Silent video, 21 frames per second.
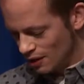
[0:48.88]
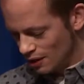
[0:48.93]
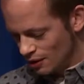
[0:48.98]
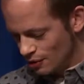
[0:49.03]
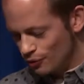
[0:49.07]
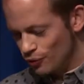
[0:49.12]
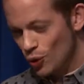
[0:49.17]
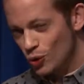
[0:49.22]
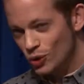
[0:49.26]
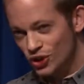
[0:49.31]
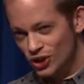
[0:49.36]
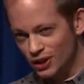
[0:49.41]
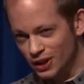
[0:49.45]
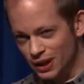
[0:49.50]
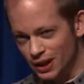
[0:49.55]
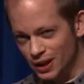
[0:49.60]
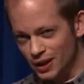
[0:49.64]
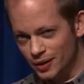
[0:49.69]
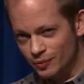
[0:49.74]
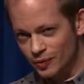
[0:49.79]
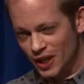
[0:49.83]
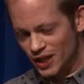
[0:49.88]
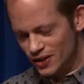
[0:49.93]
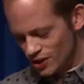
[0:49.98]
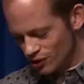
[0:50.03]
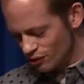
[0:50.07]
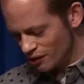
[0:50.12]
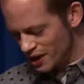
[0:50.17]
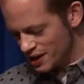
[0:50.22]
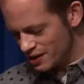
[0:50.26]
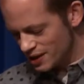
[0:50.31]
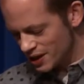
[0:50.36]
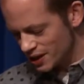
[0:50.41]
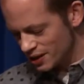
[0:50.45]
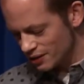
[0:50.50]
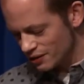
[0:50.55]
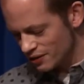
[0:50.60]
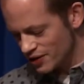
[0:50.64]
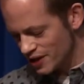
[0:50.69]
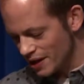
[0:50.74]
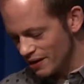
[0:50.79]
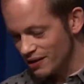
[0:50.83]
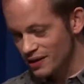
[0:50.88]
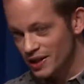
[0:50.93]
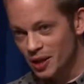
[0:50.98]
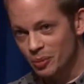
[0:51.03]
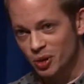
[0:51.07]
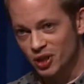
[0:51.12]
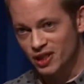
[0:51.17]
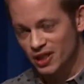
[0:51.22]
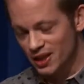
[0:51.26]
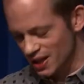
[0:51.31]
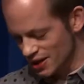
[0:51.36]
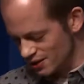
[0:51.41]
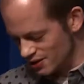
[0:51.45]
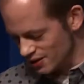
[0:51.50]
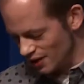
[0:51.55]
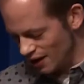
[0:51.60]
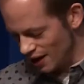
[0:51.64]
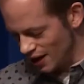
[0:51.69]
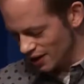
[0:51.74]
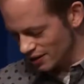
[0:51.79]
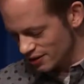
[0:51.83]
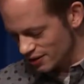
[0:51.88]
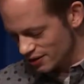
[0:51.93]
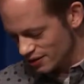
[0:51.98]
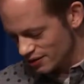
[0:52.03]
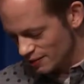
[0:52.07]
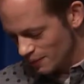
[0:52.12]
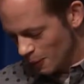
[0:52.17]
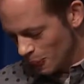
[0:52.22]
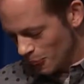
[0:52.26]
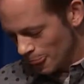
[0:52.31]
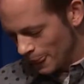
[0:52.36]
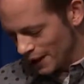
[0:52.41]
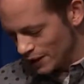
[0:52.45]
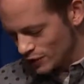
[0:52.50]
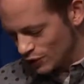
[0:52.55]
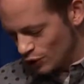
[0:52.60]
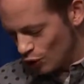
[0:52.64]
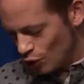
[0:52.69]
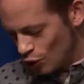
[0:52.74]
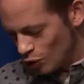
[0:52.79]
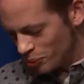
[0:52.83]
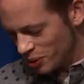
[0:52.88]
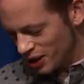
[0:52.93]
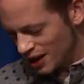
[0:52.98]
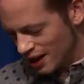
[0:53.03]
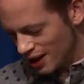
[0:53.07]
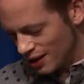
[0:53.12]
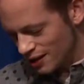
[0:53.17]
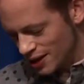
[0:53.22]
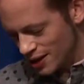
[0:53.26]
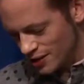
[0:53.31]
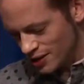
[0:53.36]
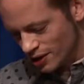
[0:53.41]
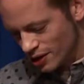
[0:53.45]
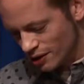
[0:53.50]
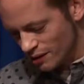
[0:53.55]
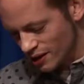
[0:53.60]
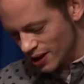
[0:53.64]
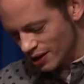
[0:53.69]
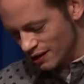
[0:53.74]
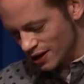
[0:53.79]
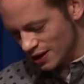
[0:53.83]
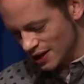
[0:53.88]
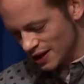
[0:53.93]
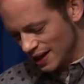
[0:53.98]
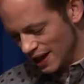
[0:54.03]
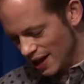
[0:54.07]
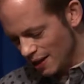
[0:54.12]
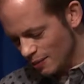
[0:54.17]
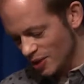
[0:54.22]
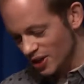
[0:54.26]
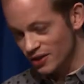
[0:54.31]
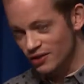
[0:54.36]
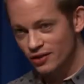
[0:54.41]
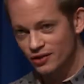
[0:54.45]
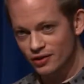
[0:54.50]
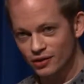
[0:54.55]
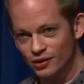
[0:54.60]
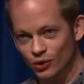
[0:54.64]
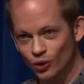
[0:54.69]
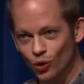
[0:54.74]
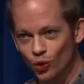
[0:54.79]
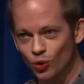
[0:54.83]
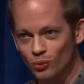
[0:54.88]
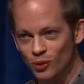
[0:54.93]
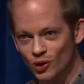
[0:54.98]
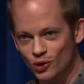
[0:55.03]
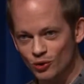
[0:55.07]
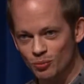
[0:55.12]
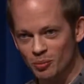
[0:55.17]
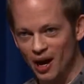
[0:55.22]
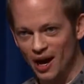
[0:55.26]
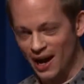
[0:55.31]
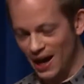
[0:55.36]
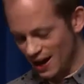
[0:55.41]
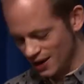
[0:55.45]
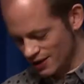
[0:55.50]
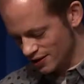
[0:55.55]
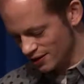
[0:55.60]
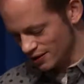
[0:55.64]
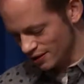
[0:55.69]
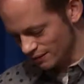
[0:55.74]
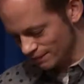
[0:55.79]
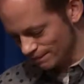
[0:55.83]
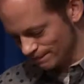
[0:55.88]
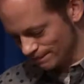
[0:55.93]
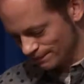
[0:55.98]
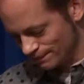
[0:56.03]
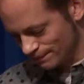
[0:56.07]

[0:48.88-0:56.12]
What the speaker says: Fortunately, there's a great deal of serendipity in science, as Court began his career as a chemist almost by accident.